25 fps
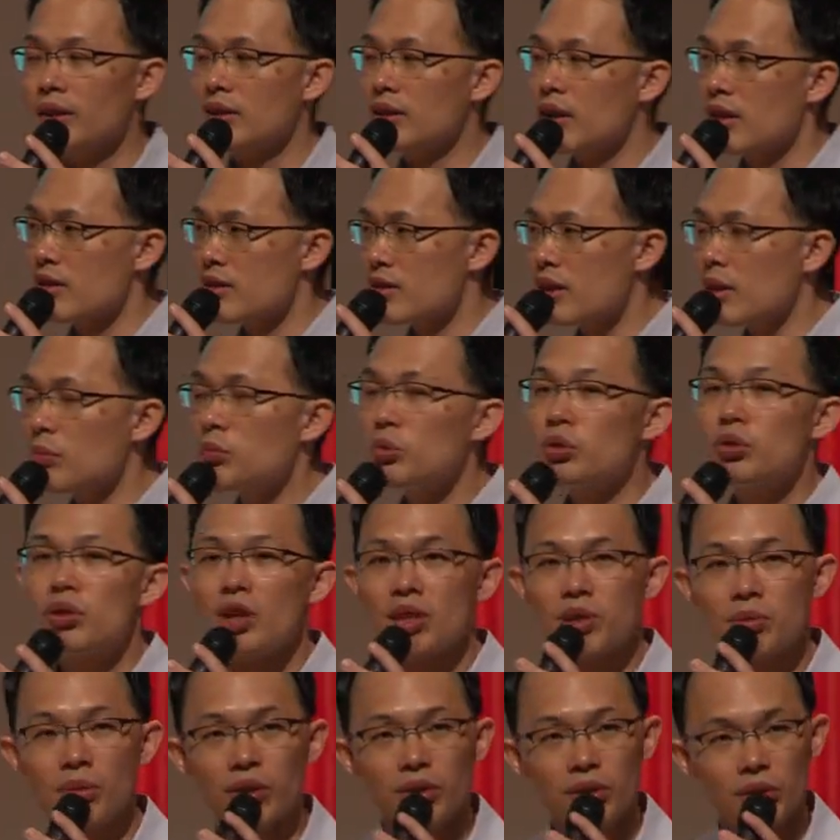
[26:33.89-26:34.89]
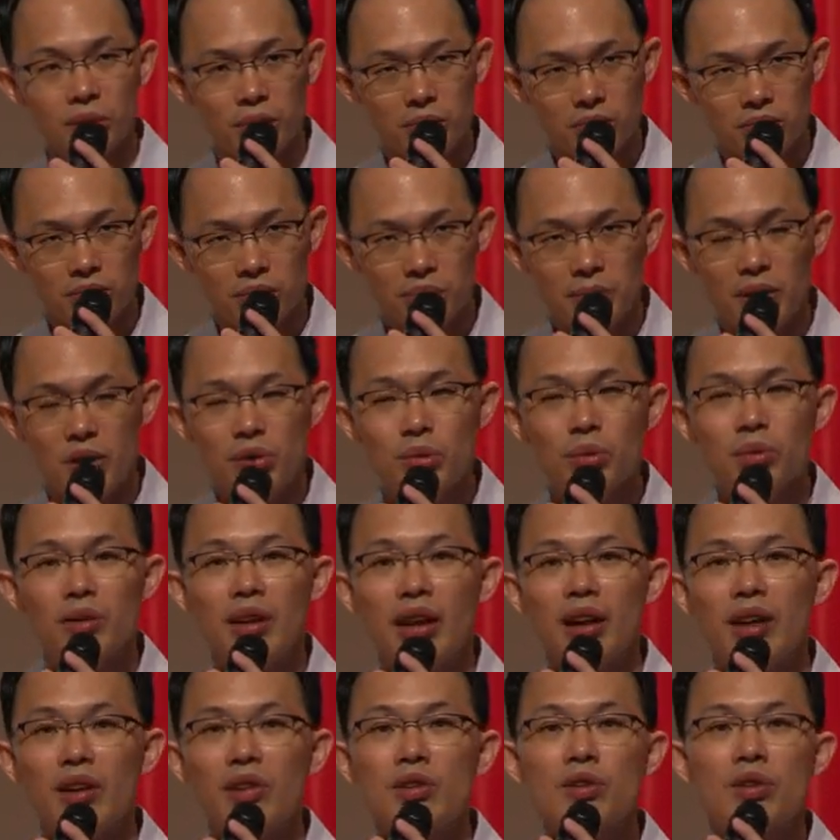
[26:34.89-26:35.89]
There are some who just want to pursue
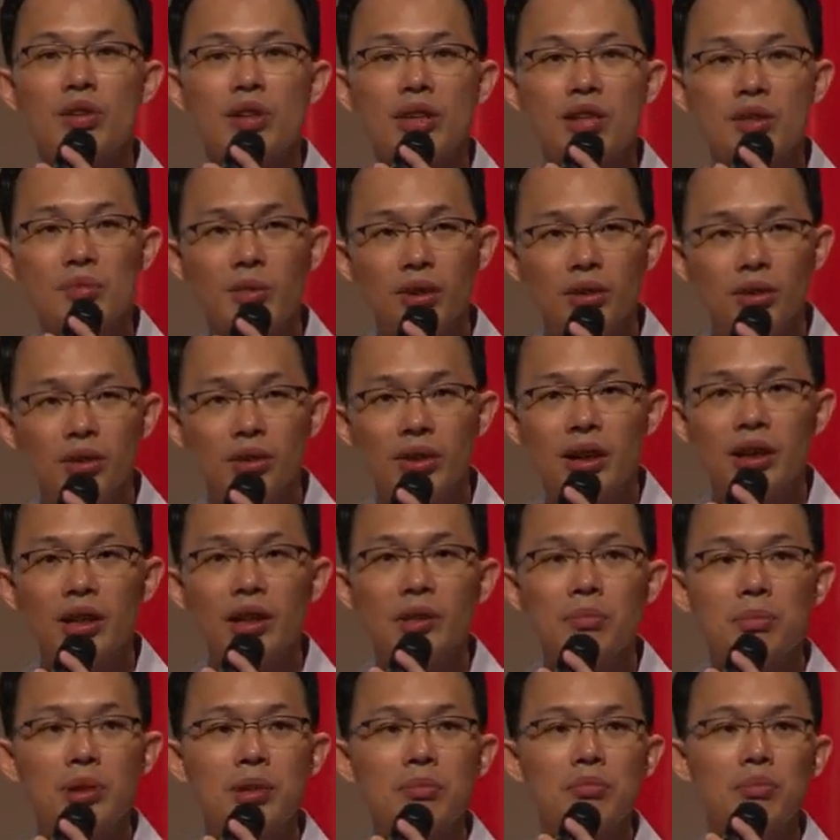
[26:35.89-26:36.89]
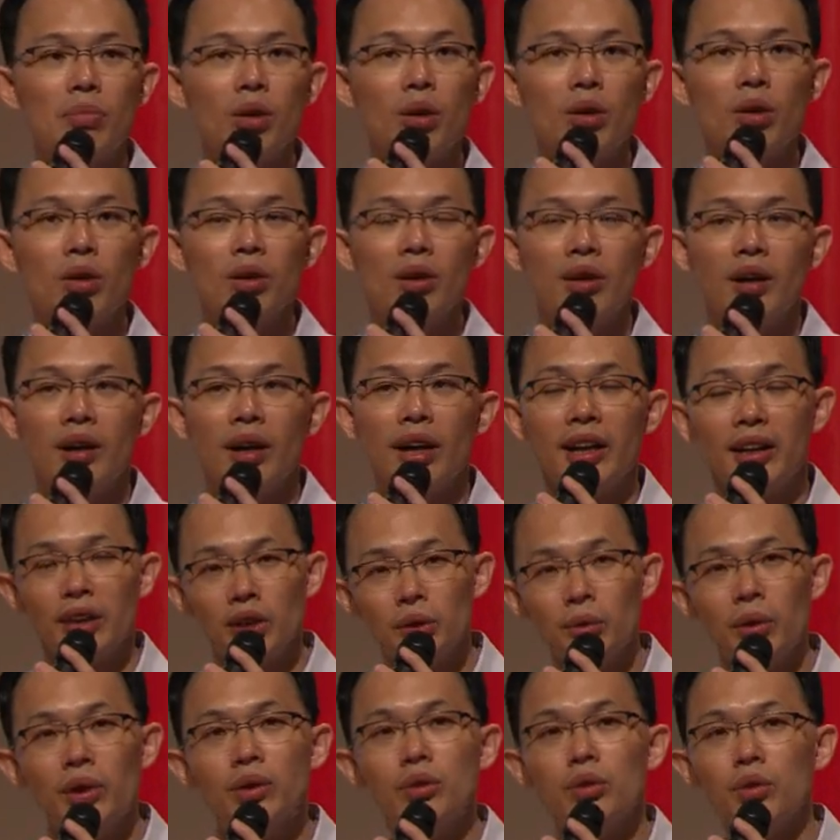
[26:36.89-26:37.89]
their interest, want to learn a bit more, and
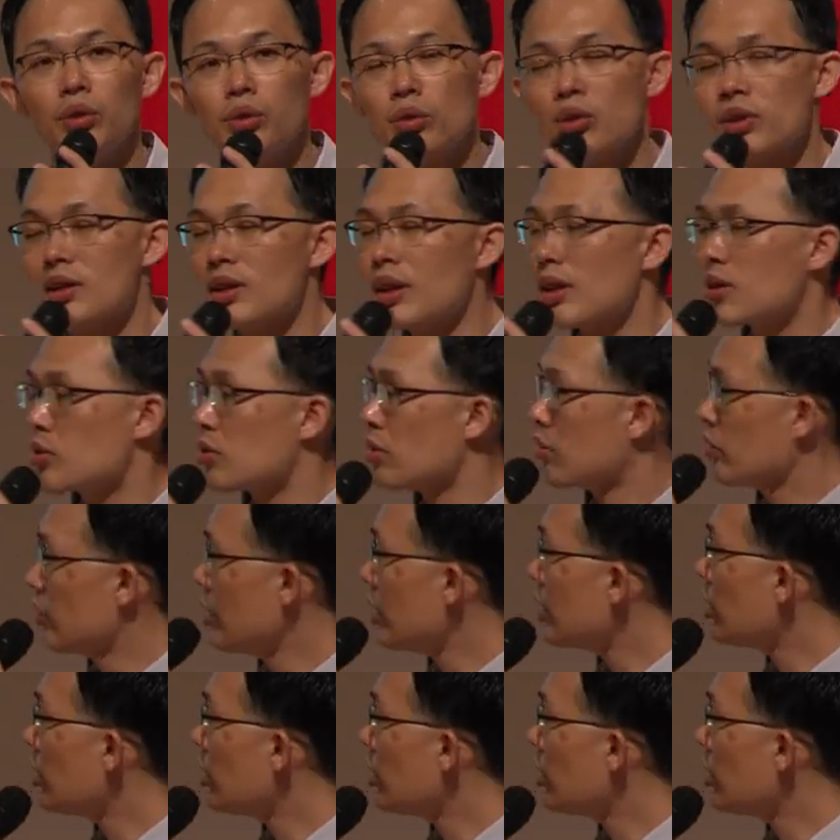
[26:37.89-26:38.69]
they don't want to lose touch with